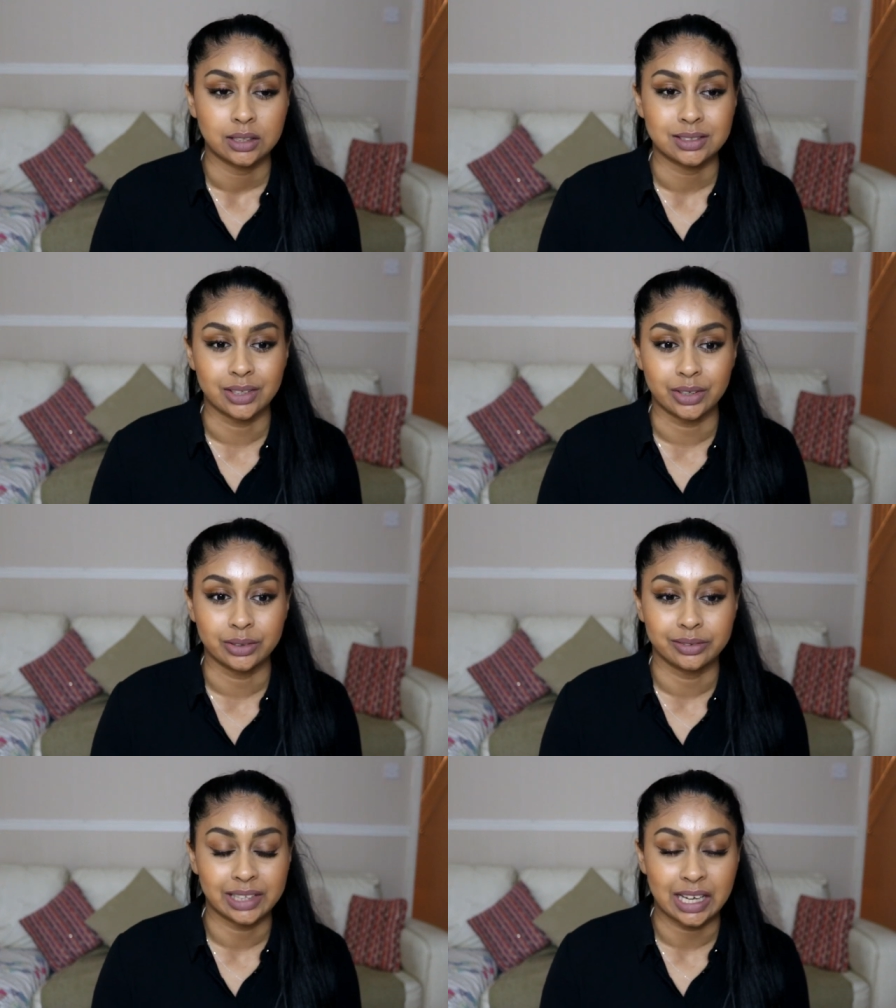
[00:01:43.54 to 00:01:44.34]

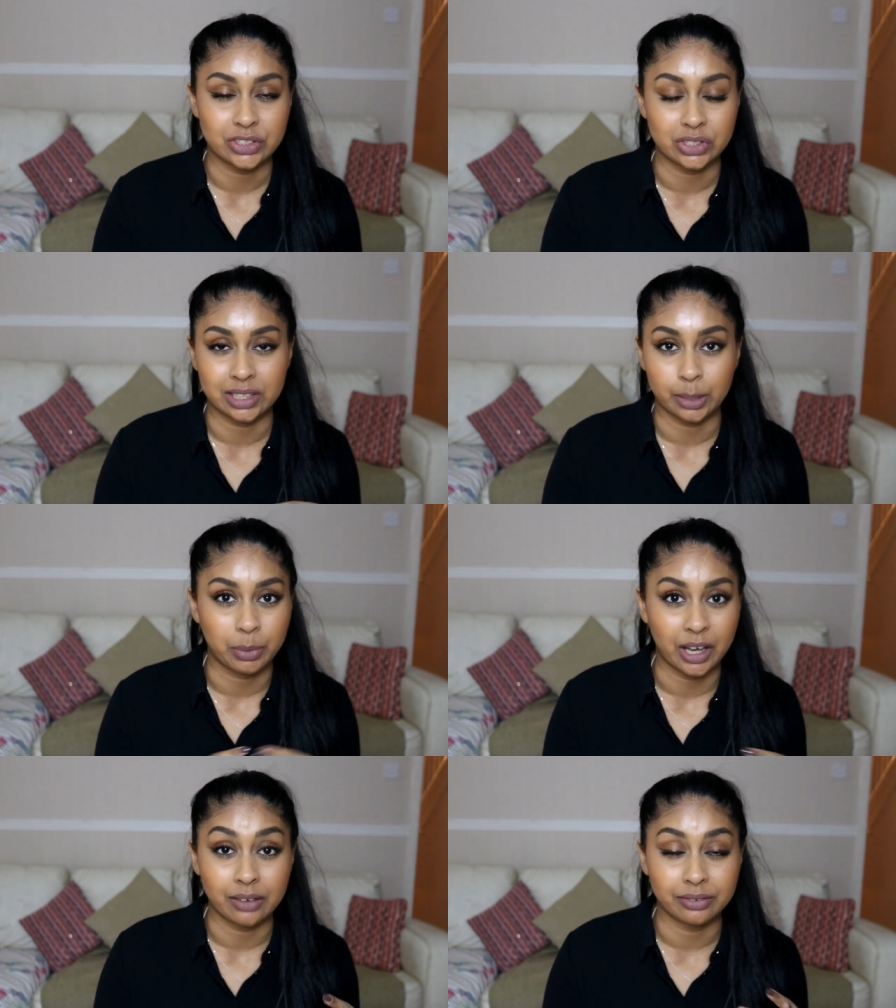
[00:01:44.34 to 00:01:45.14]
so that's just
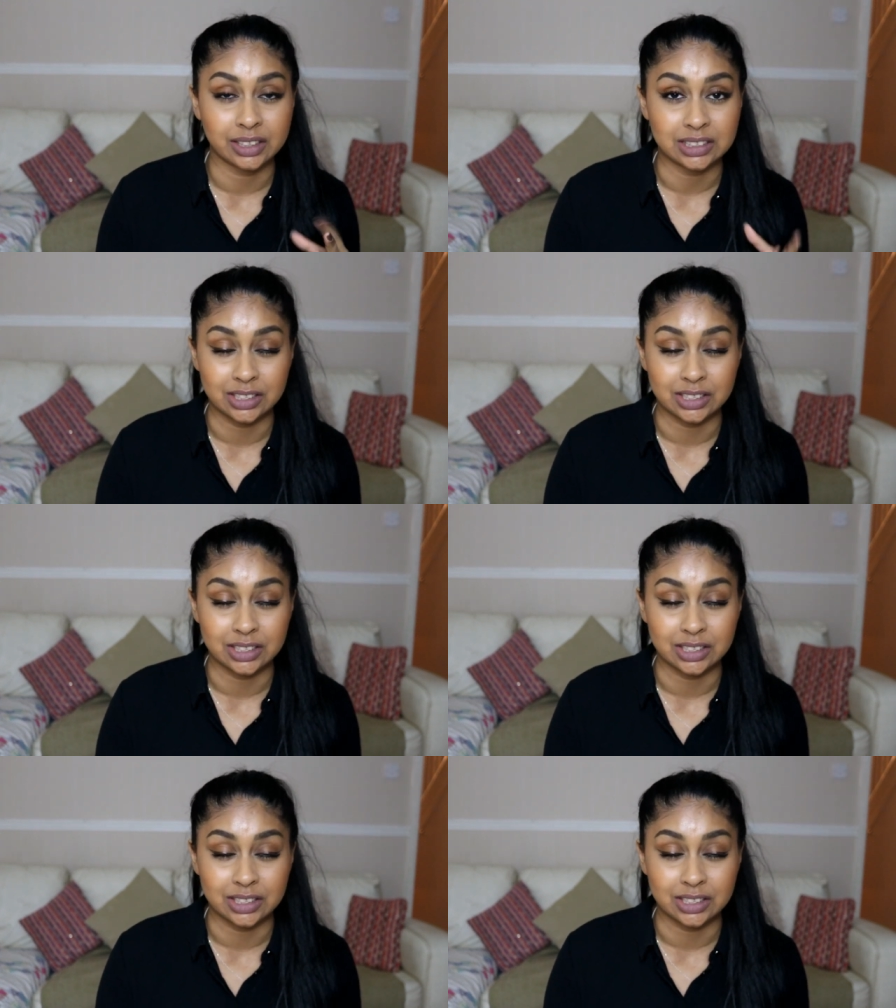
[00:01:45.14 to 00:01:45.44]
like perfect.